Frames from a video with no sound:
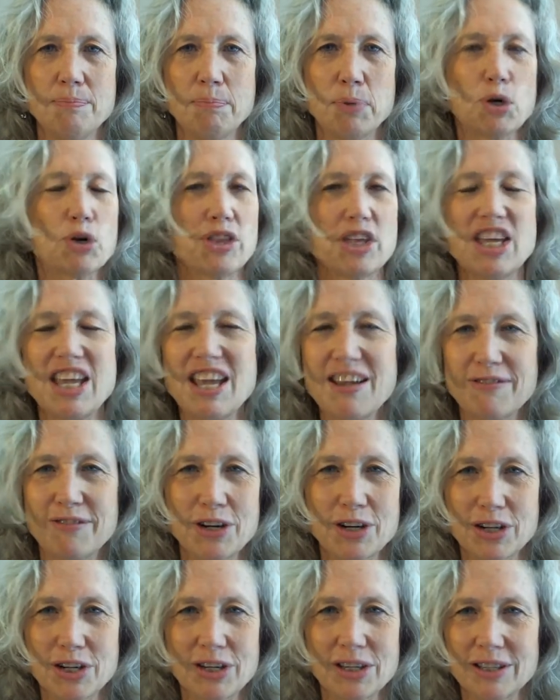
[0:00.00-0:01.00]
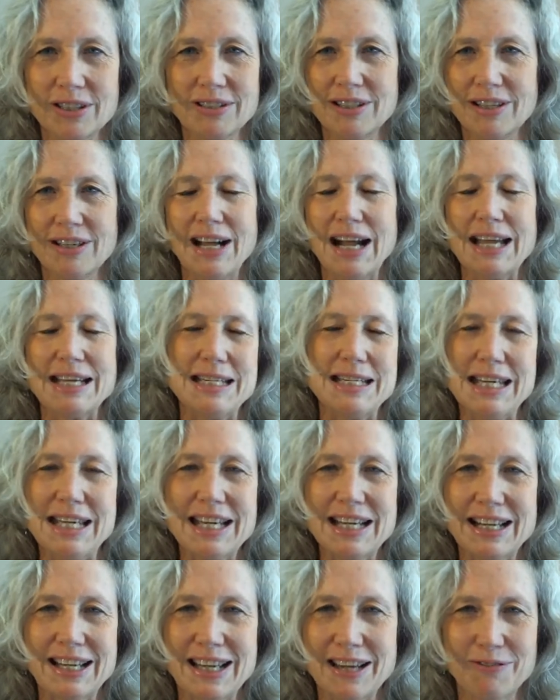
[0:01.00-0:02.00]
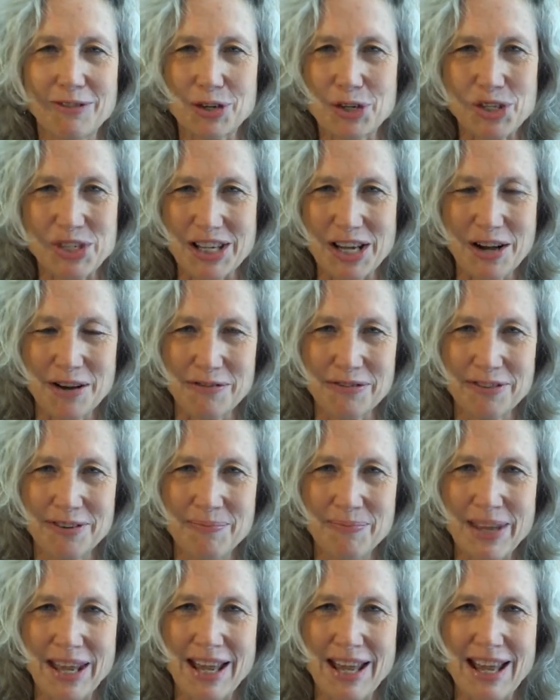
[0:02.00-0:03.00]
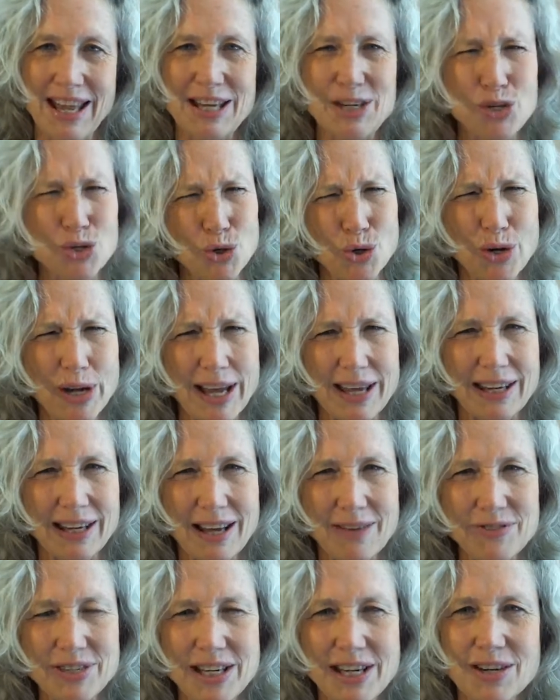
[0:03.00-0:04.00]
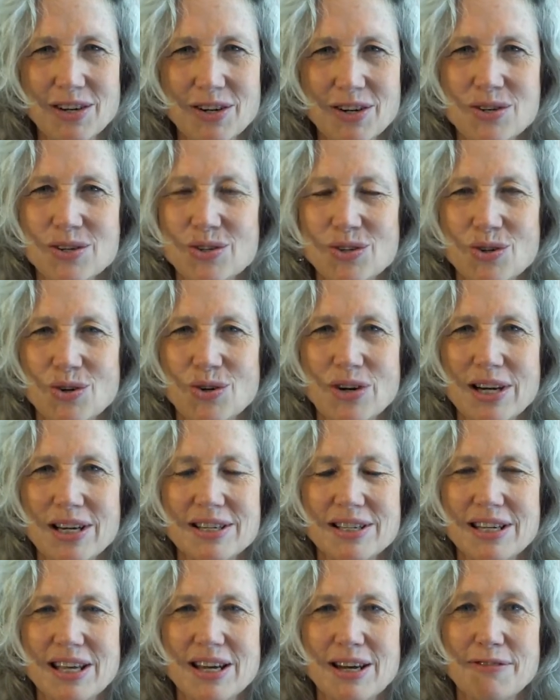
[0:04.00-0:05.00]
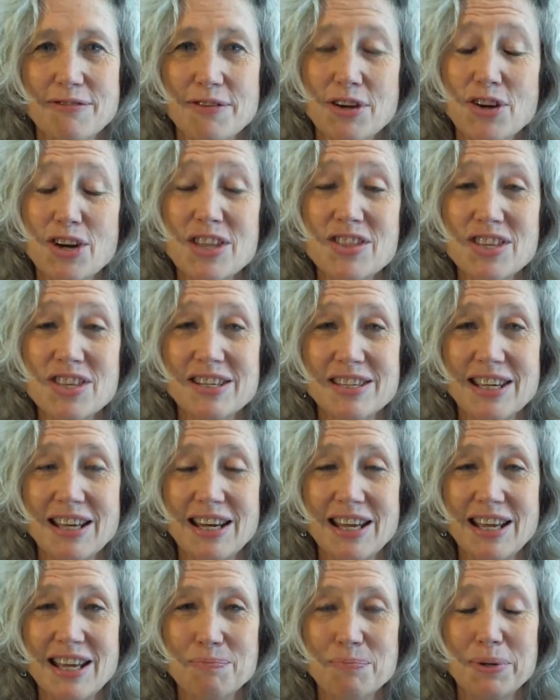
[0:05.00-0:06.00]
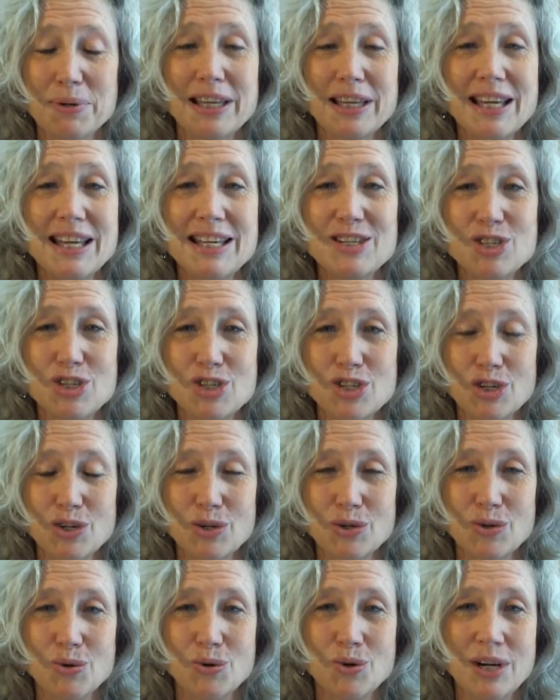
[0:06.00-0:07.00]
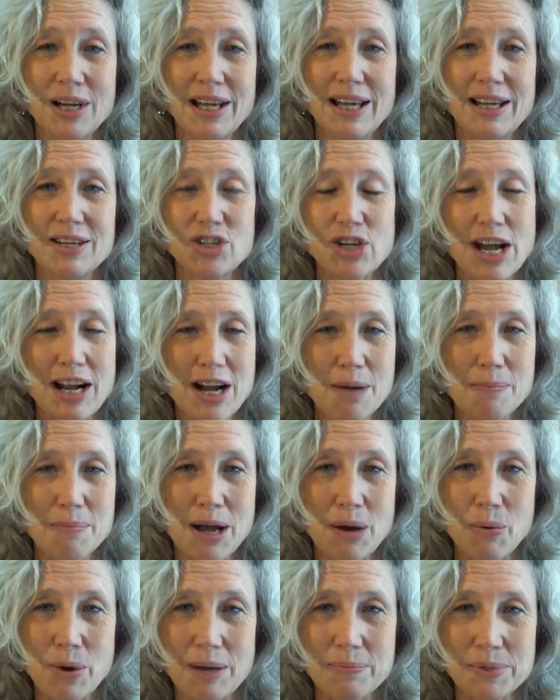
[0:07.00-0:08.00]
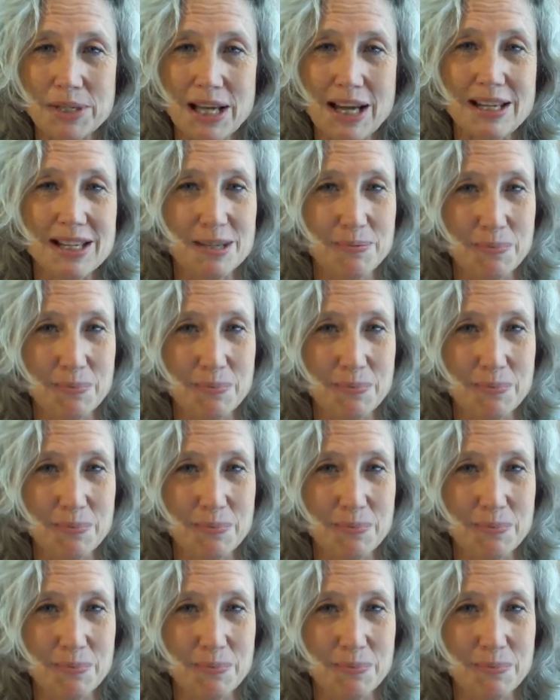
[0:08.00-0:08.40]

birth giver, idea giver self. Enjoy. I'd love to hear your stories. And if you're in the city, please do check out my website,